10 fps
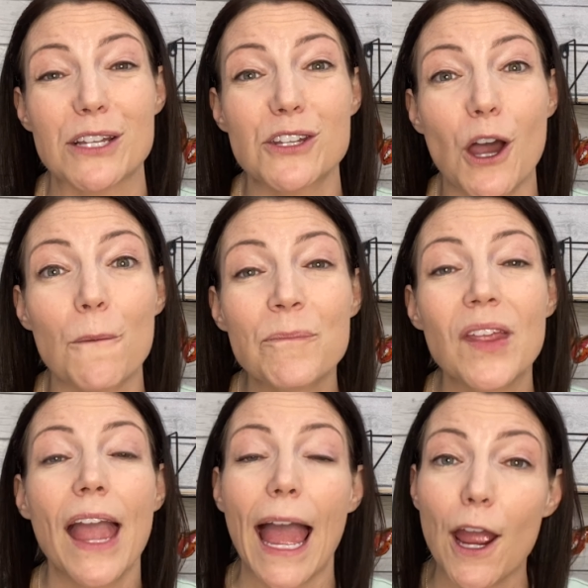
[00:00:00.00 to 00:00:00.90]
So
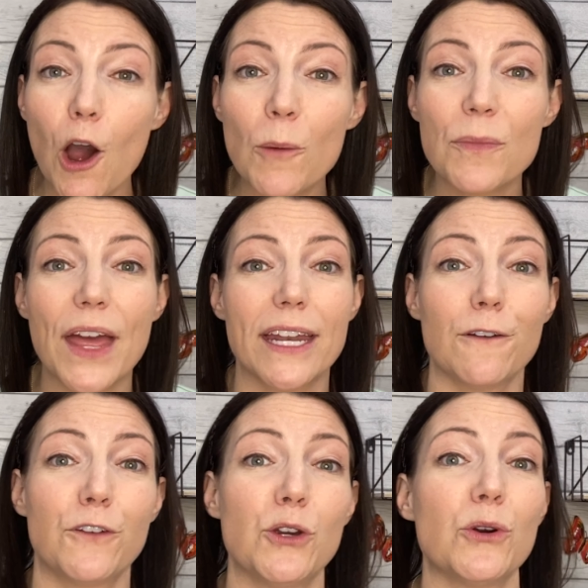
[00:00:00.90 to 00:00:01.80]
I hope that
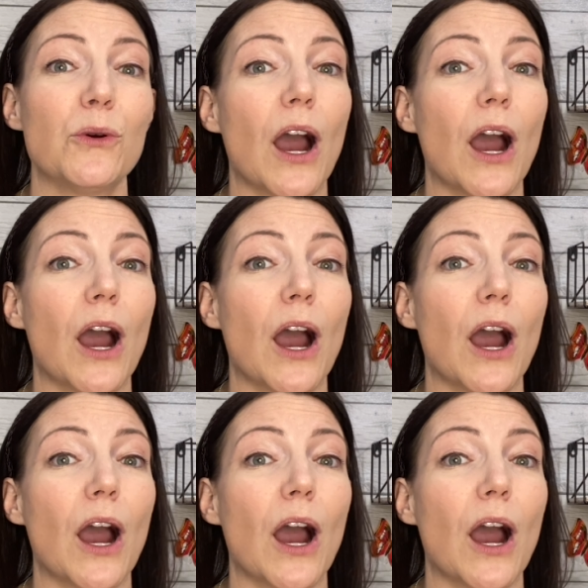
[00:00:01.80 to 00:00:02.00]
if you